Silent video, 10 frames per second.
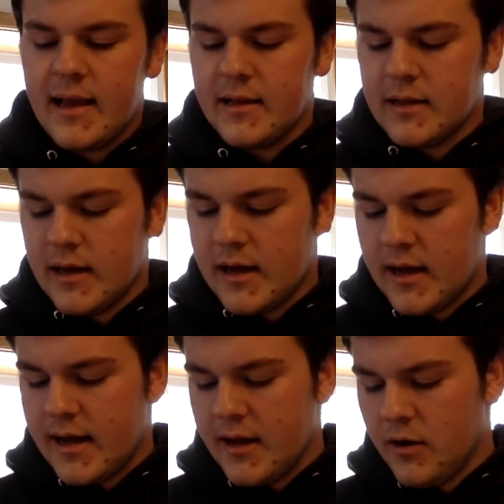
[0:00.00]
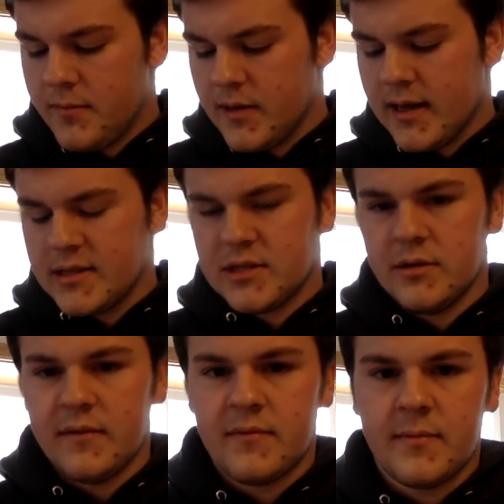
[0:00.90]
And uh, I hope you guys
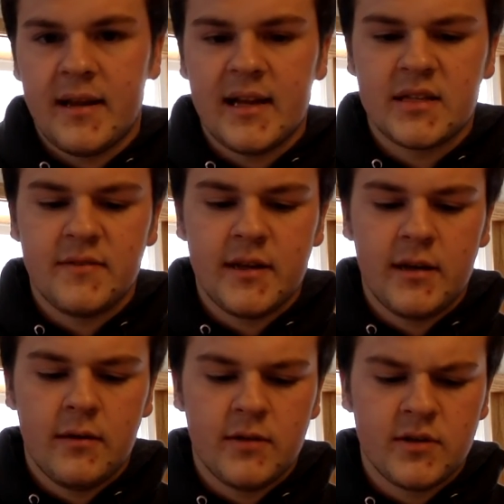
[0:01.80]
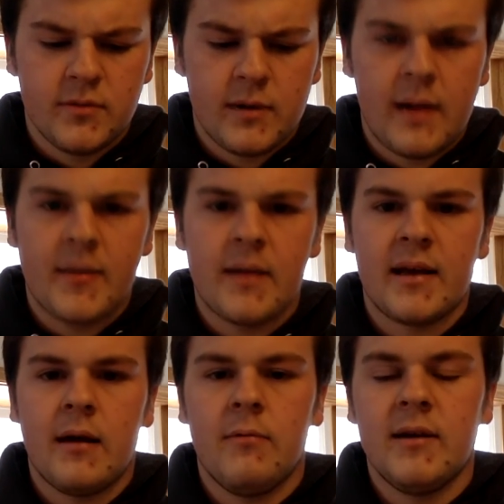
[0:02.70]
tune in for my next video, which will probably be
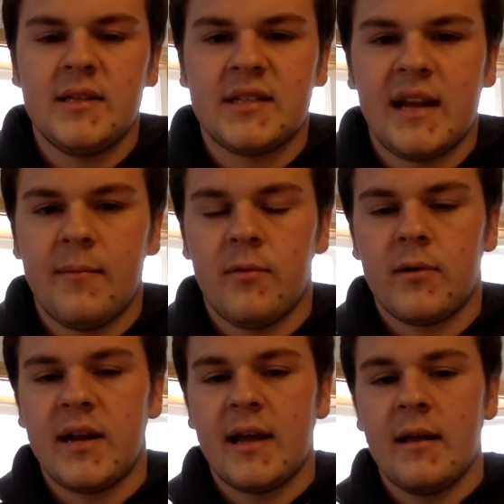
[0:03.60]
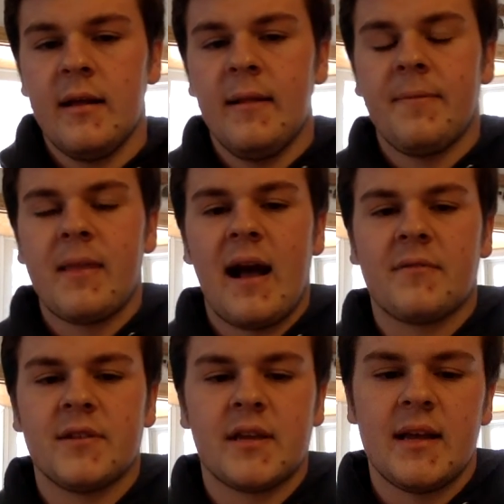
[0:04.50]
coming out Wednesday morning
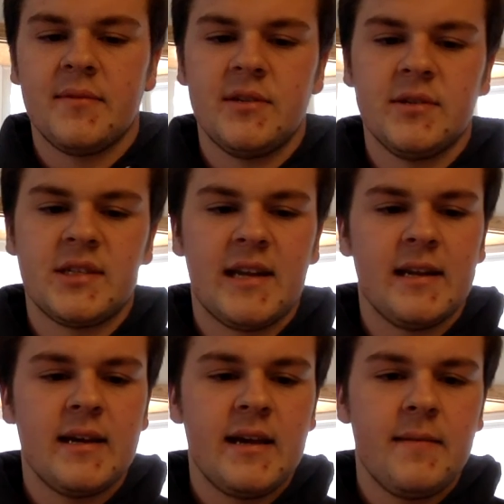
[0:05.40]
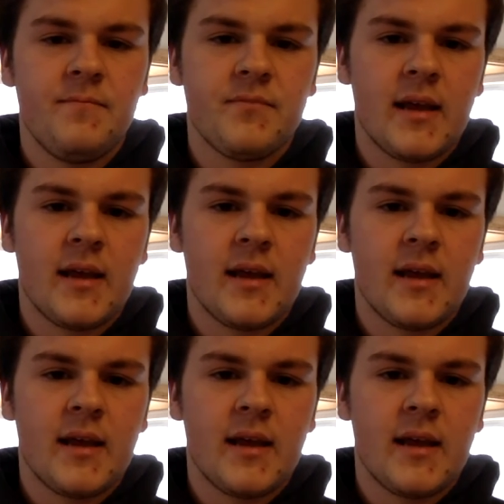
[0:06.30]
after the game Tuesday night.